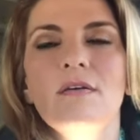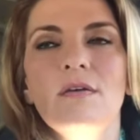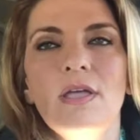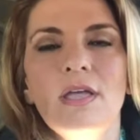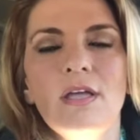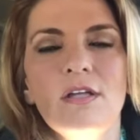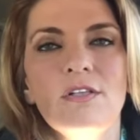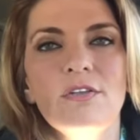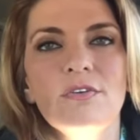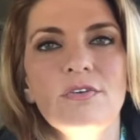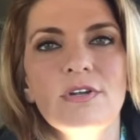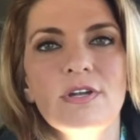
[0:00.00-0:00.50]

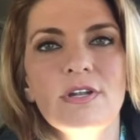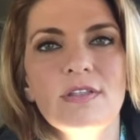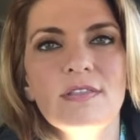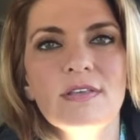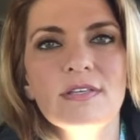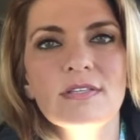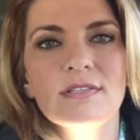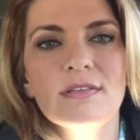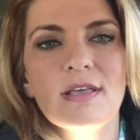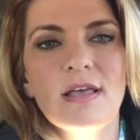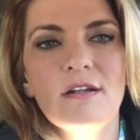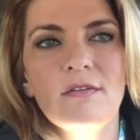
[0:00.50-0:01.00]
included in
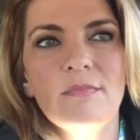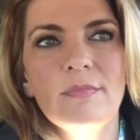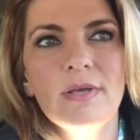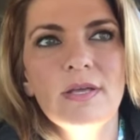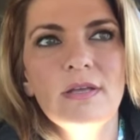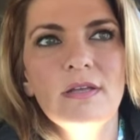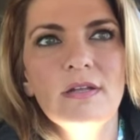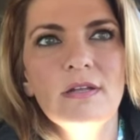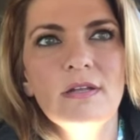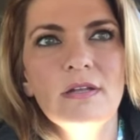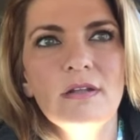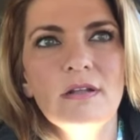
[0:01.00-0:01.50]
this
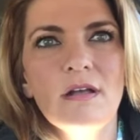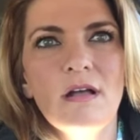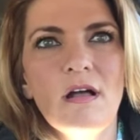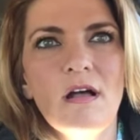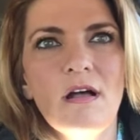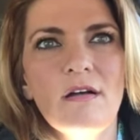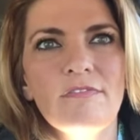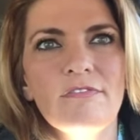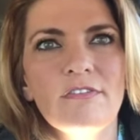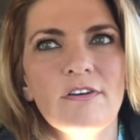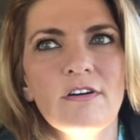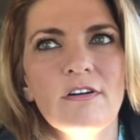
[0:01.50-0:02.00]
settlement
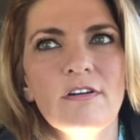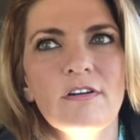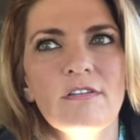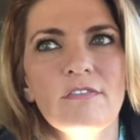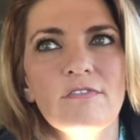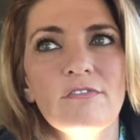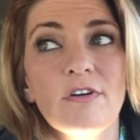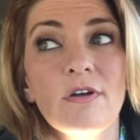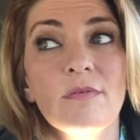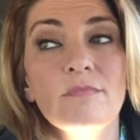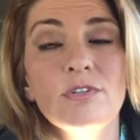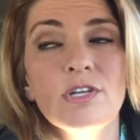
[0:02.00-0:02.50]
offer
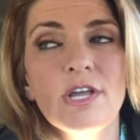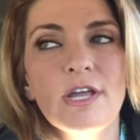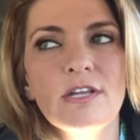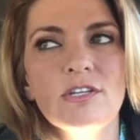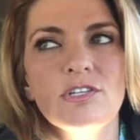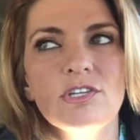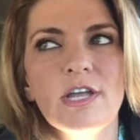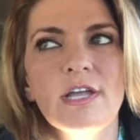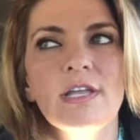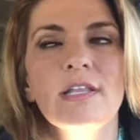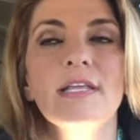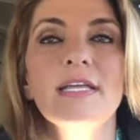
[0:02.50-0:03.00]
from
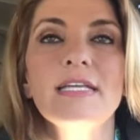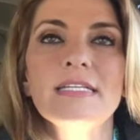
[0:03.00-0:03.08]
J&J, at